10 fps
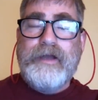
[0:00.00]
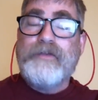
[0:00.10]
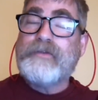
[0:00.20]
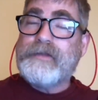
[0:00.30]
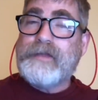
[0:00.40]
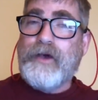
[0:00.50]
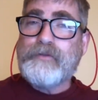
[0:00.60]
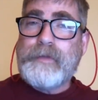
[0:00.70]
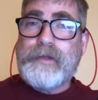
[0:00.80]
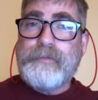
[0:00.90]
So it tells
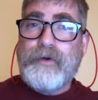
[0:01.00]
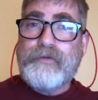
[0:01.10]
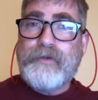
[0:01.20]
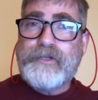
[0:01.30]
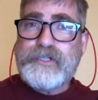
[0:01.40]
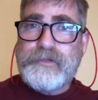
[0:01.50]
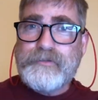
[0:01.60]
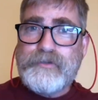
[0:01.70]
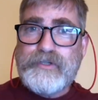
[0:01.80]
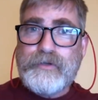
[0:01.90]
me that both Christians
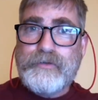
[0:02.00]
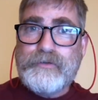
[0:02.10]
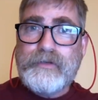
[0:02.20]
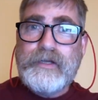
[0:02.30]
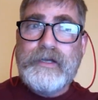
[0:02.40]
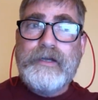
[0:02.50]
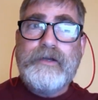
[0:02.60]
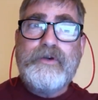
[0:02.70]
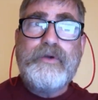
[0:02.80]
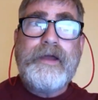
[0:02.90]
and Jews
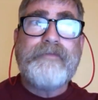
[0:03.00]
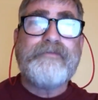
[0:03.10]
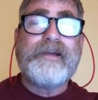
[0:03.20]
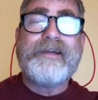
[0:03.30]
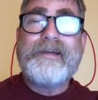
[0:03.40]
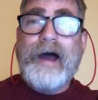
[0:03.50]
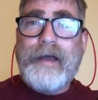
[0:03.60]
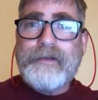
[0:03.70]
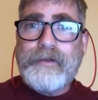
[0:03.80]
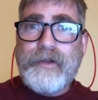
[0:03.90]
who have
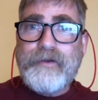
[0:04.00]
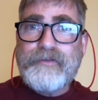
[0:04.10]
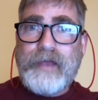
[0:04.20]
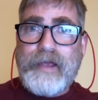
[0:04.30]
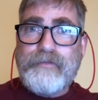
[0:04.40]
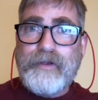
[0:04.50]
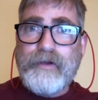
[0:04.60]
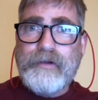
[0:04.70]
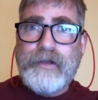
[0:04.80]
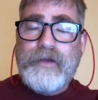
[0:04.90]
forgotten their
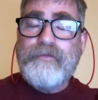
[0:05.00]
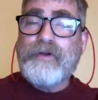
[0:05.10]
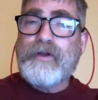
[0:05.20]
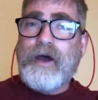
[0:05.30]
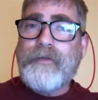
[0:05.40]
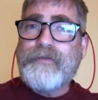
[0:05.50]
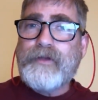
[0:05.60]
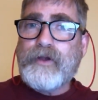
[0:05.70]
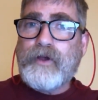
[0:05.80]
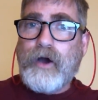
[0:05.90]
Savior, forgotten
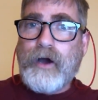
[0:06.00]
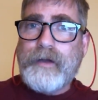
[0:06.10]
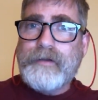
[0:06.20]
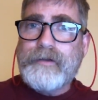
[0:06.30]
their God,